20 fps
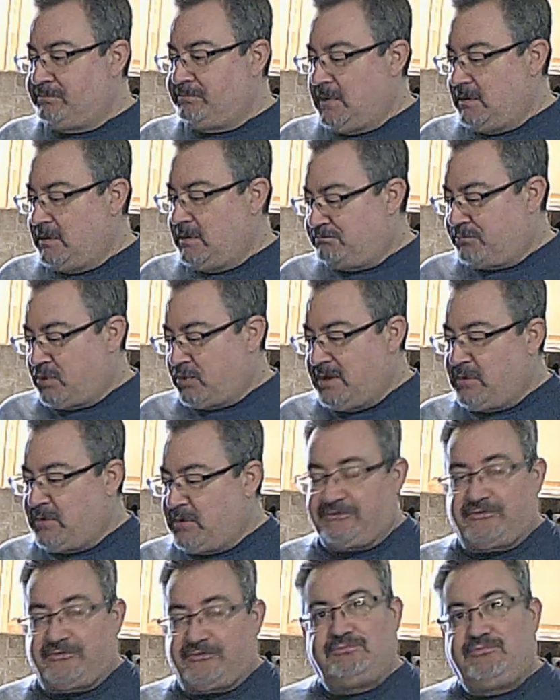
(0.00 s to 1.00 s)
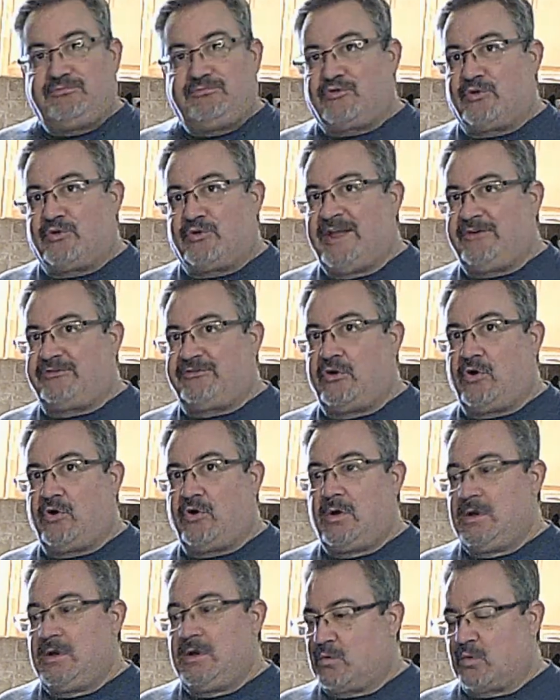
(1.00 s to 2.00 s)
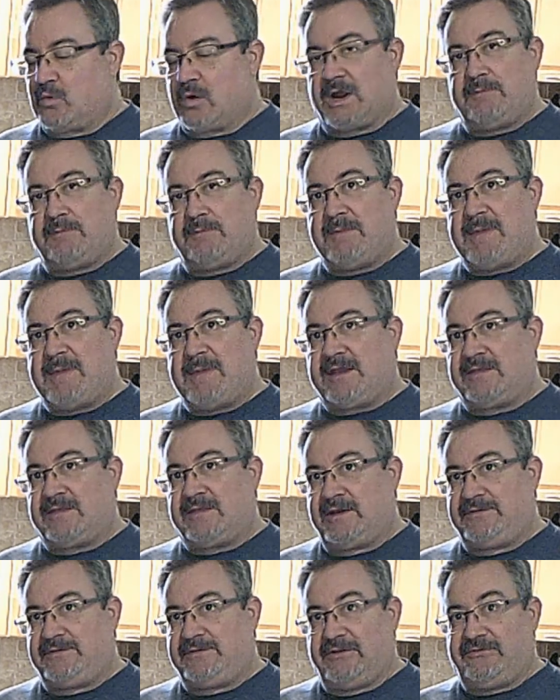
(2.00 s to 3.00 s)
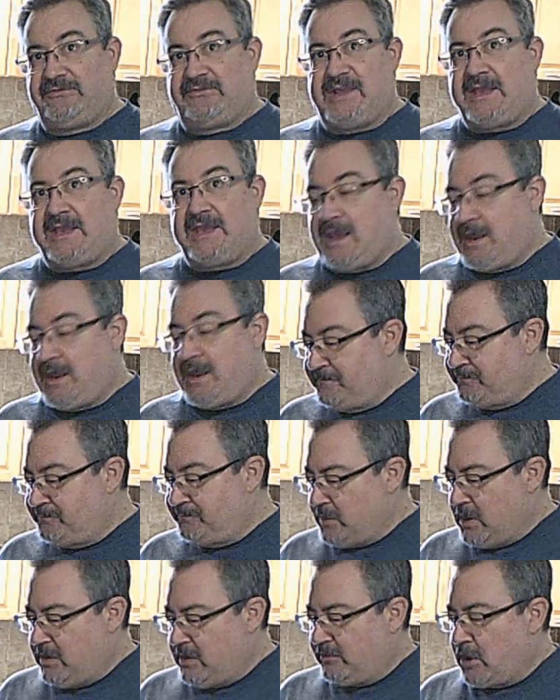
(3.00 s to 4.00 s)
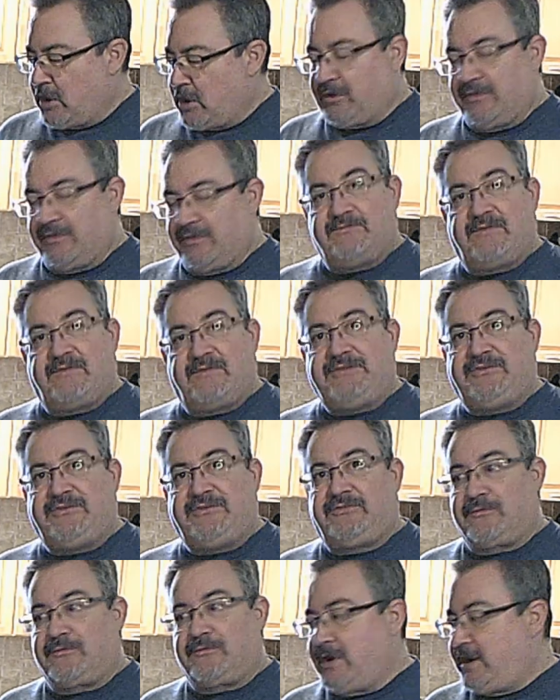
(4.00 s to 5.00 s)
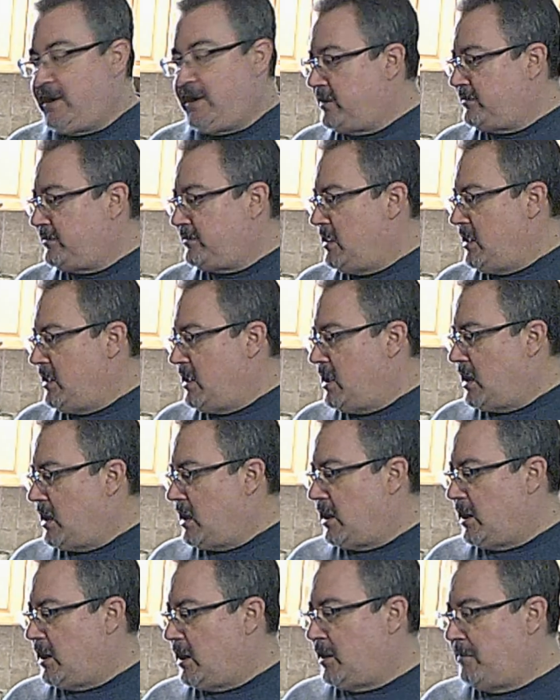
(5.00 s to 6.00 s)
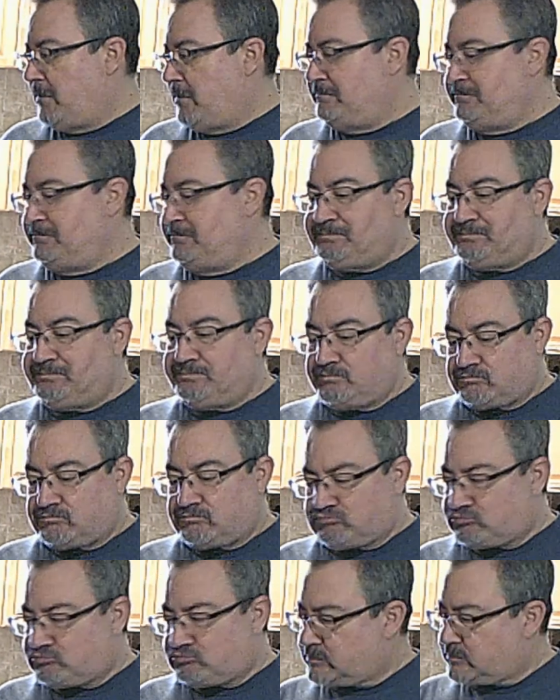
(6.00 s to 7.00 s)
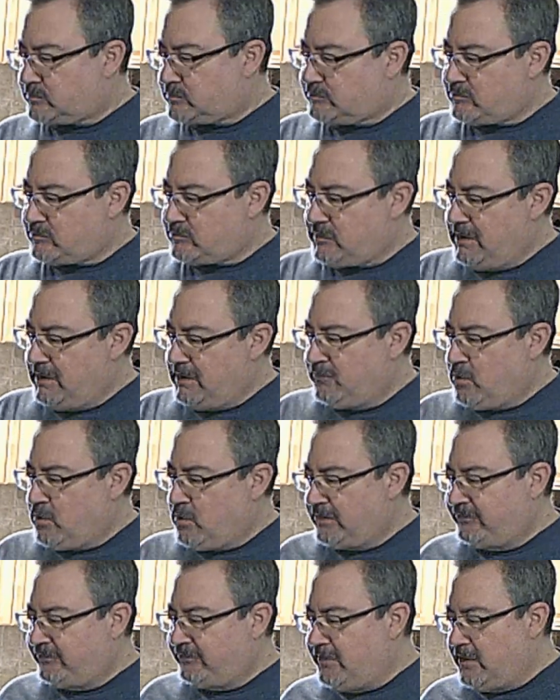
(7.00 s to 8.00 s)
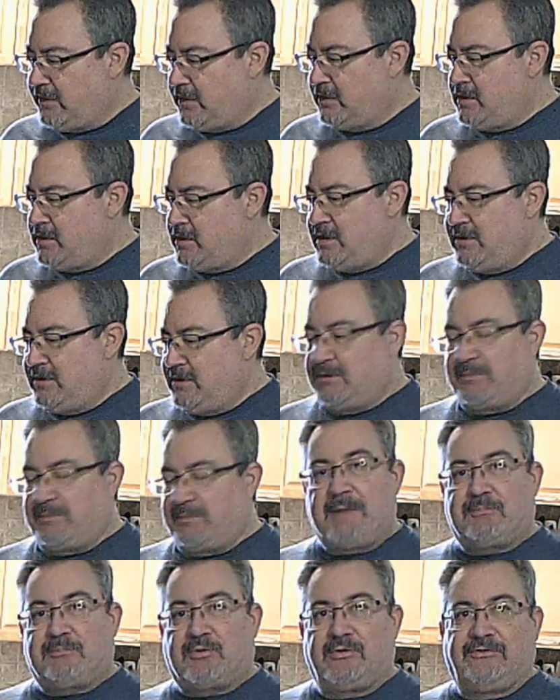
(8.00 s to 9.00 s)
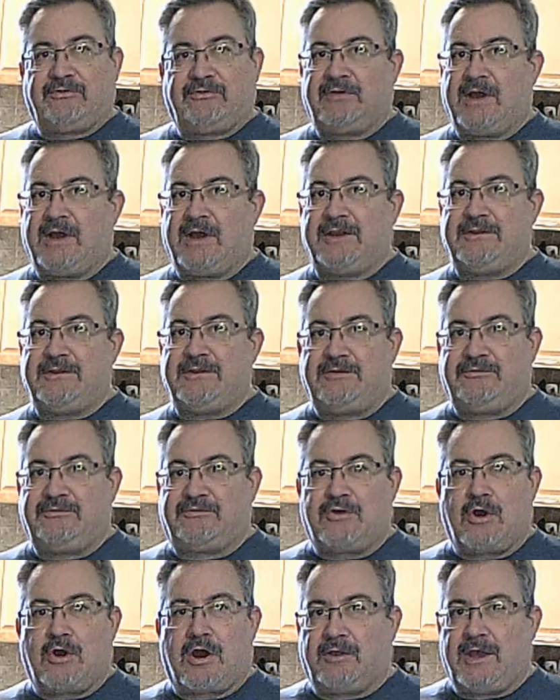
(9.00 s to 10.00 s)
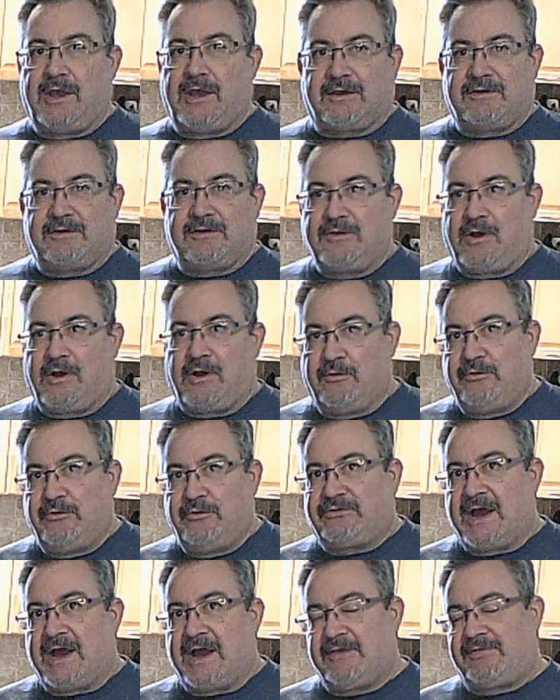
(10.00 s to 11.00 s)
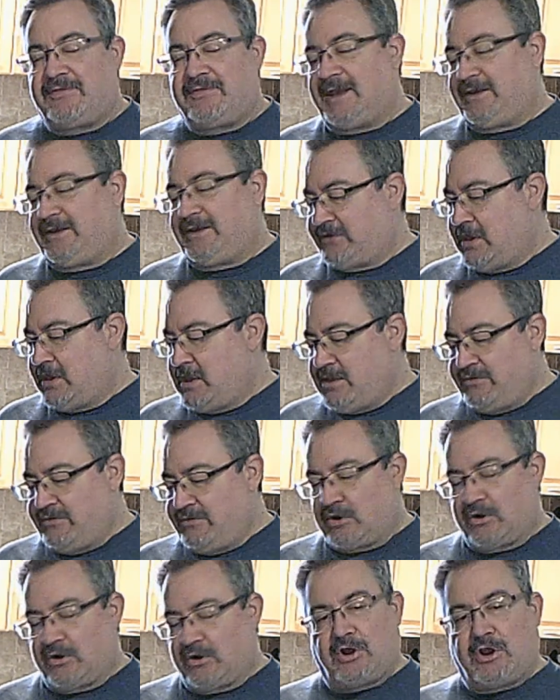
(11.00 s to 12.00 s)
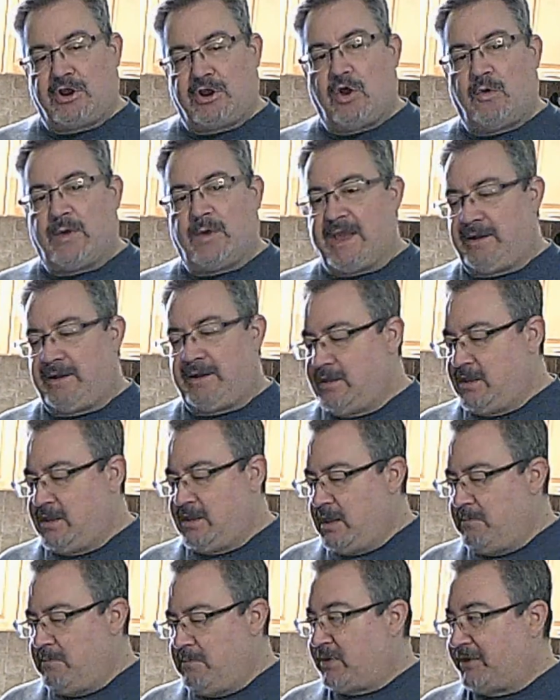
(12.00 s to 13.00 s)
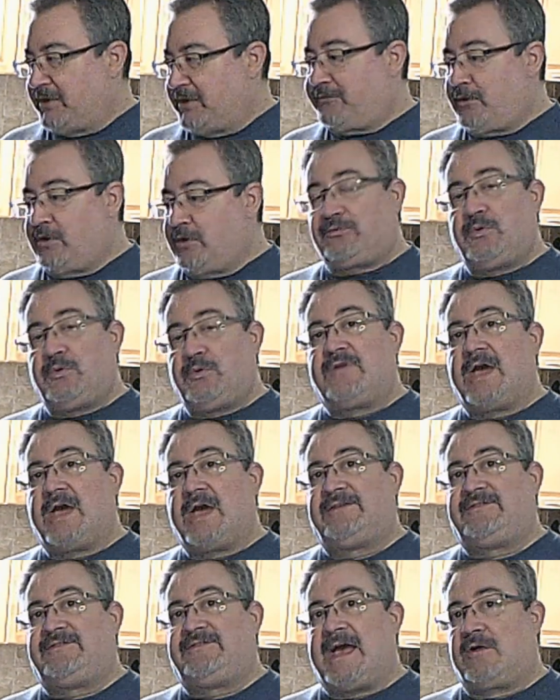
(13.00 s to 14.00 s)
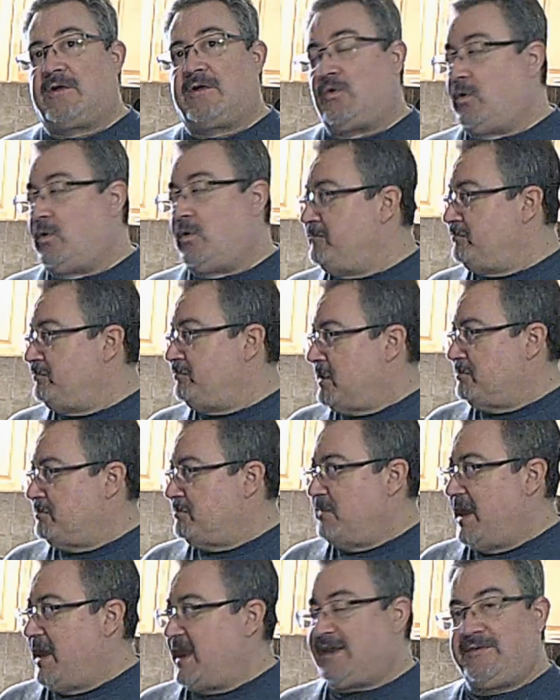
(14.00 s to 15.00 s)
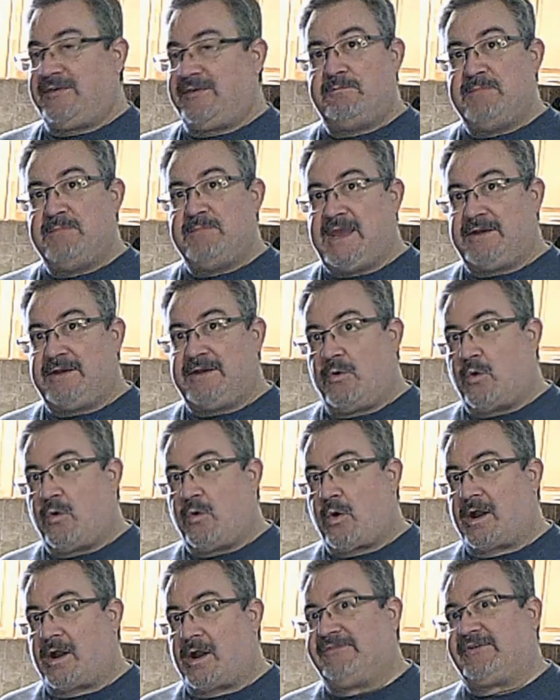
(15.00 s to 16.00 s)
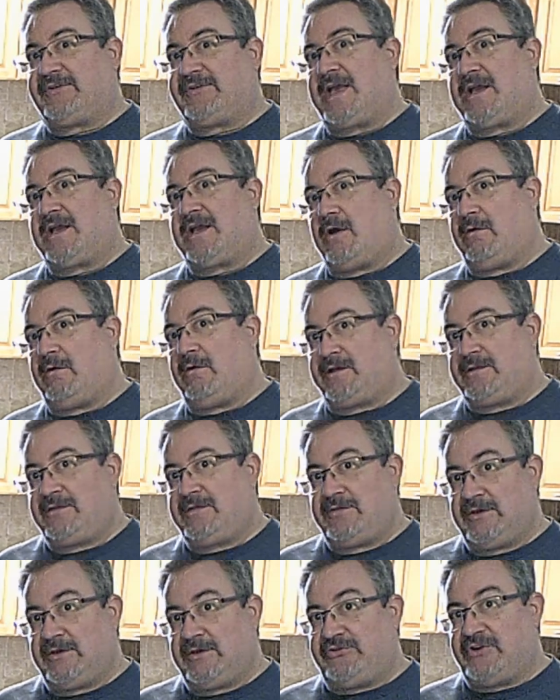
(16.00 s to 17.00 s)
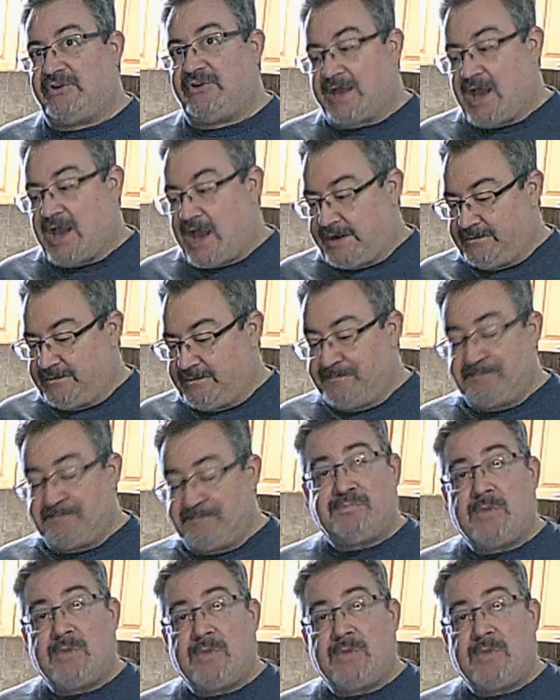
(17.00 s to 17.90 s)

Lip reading: pretty much traditional. We're going to be making the tzatziki, got all the veggies for in it, of course the peppers, onions, garlic, all those kind of things that are going to go in. But first we've got to tackle making the meat, or as I call it, the chicken.